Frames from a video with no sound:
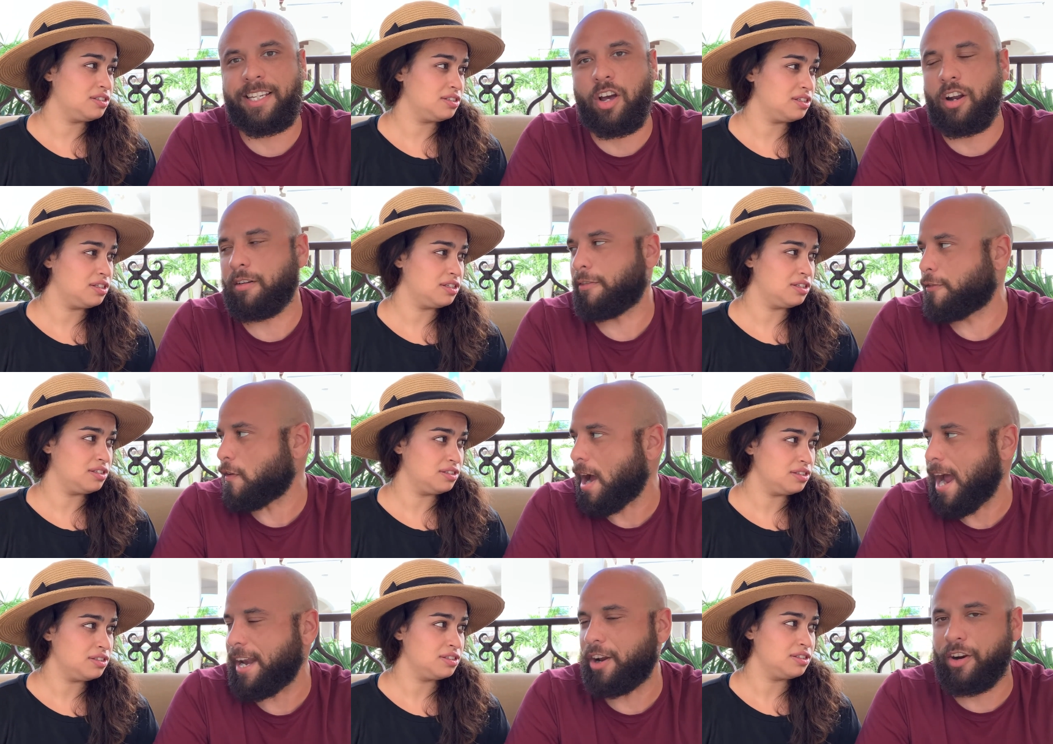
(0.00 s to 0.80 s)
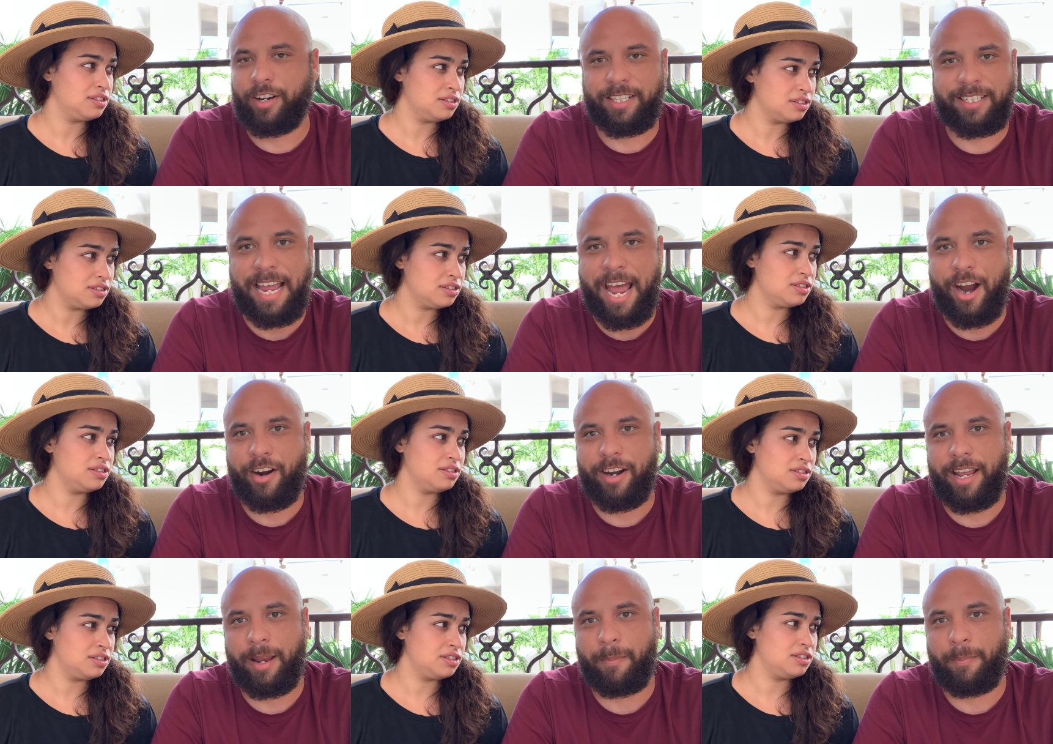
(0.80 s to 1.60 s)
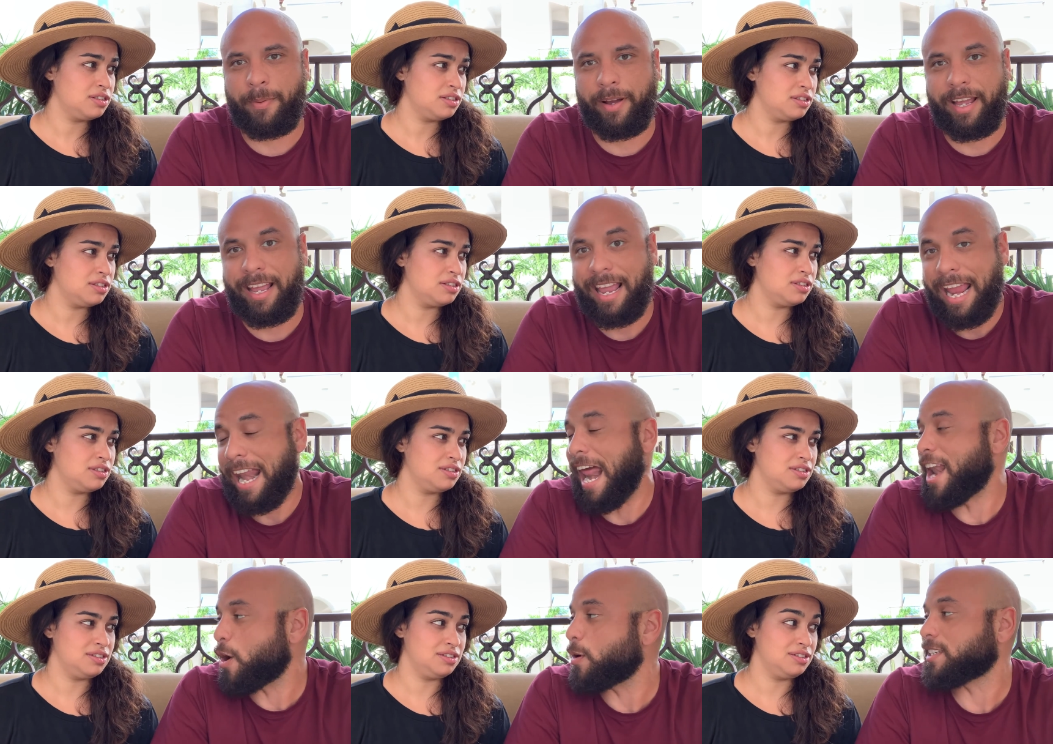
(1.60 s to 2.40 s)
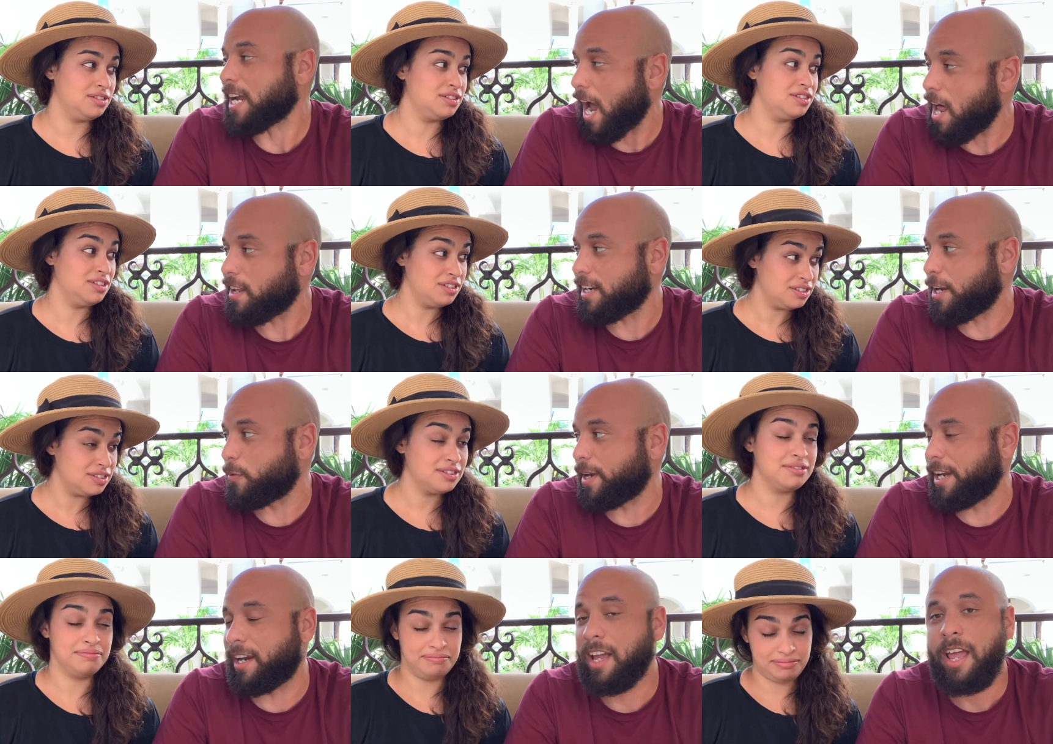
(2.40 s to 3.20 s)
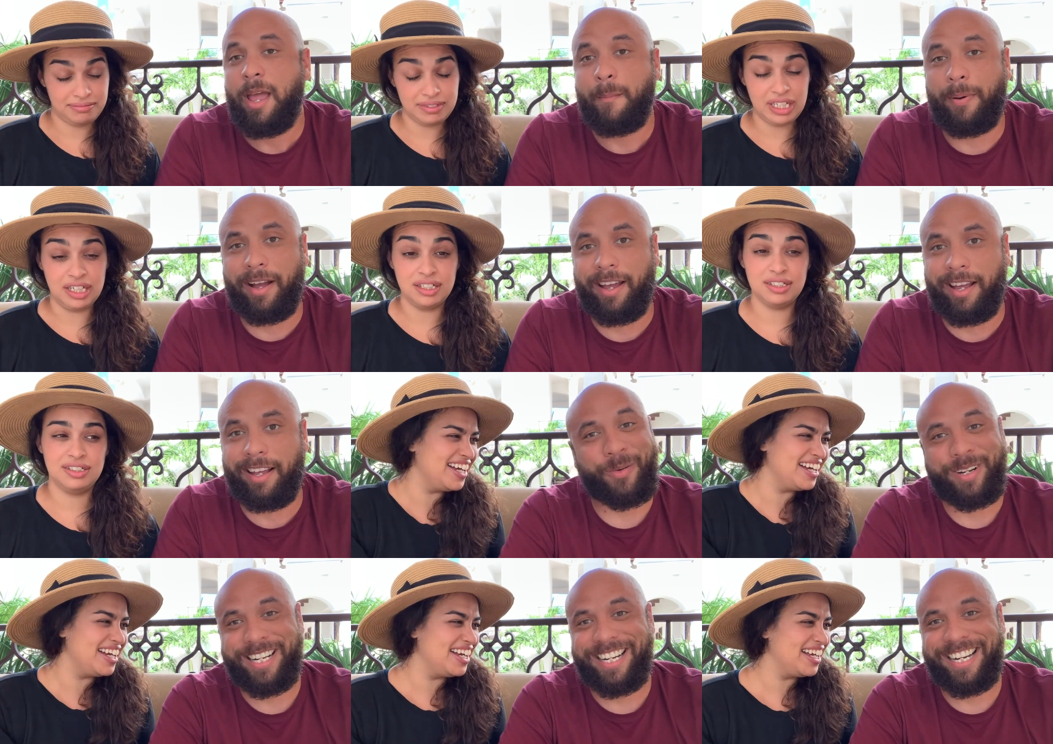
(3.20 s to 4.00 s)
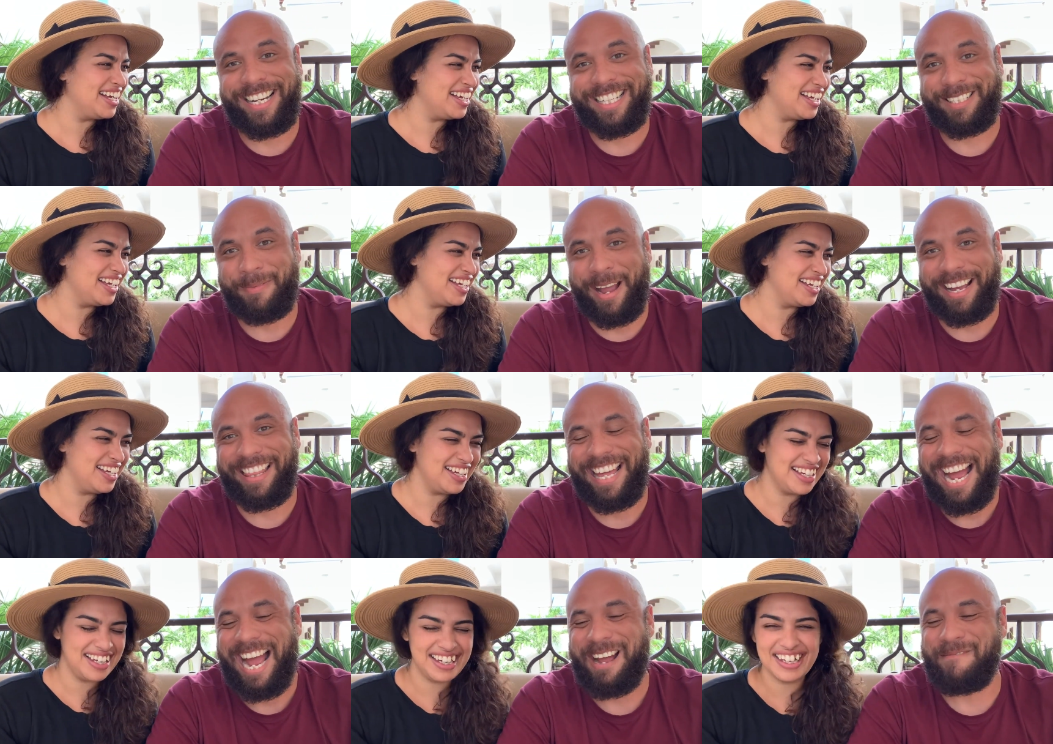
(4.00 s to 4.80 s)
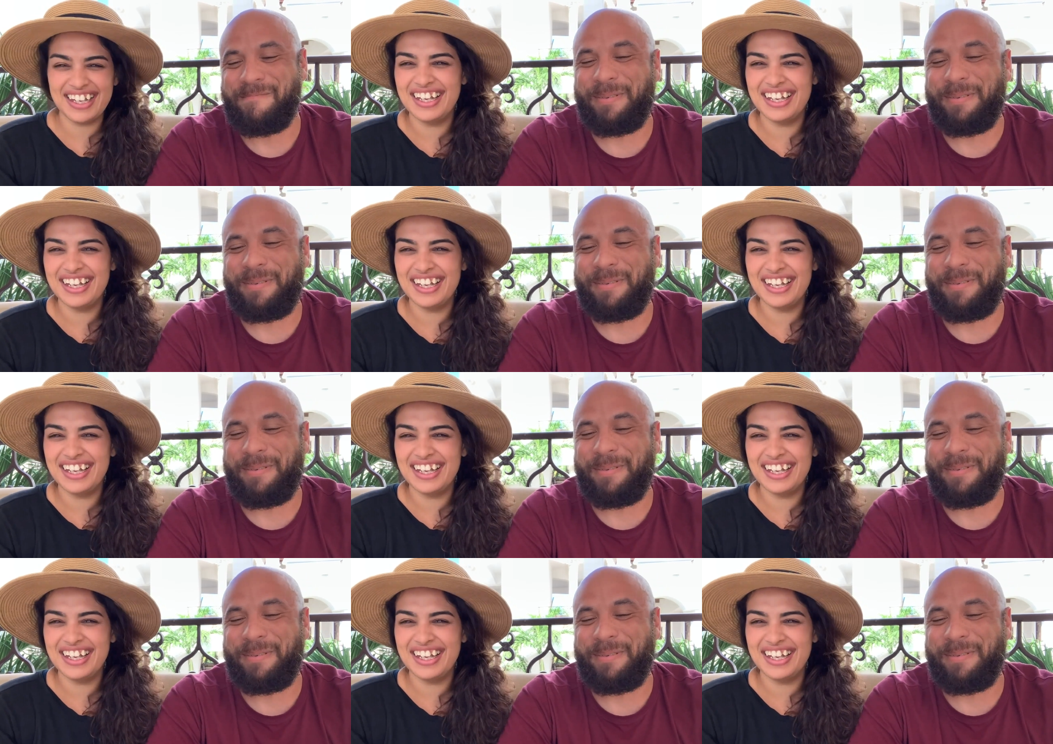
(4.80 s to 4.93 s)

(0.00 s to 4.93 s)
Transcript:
Speaker 1: on a Friday or a Saturday, and I know it's a holiday week, but we didn't expect that.